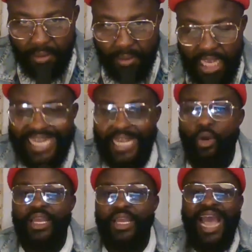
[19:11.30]
They
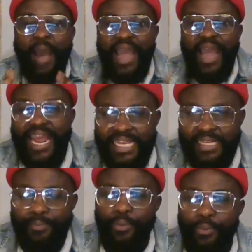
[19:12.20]
don't care about
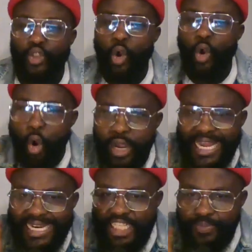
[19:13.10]
anything but only
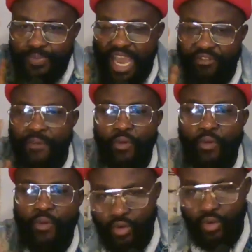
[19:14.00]
this Biafran
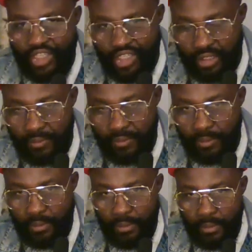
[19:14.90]
restoration.
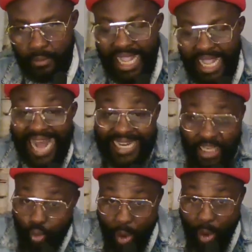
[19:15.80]
And that is
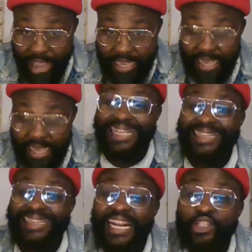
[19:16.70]
why we're here.
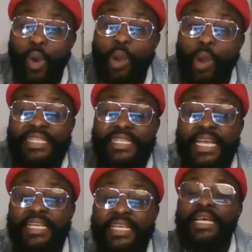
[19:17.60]
That is why we're
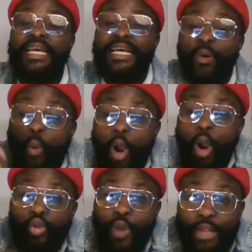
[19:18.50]
saying what
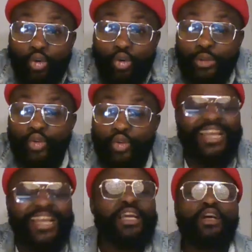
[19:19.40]
we are doing
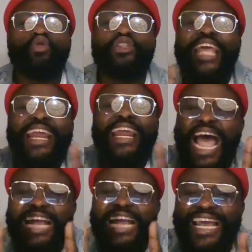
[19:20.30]
today, they
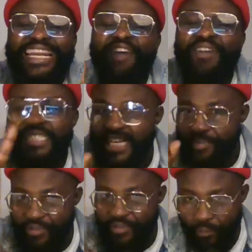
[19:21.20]
never see it
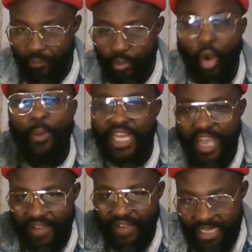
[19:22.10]
before. Nobody
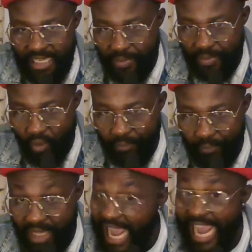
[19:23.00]
ever see it before.
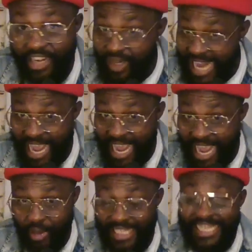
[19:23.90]
I don't lie
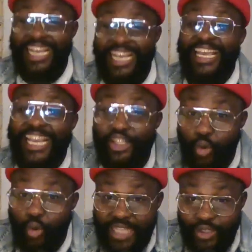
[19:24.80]
about it. In
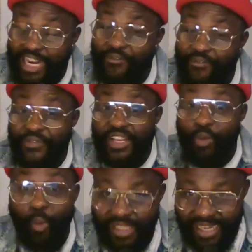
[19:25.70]
2015, it
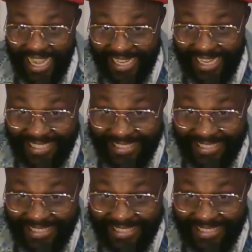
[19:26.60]
wasn't like this.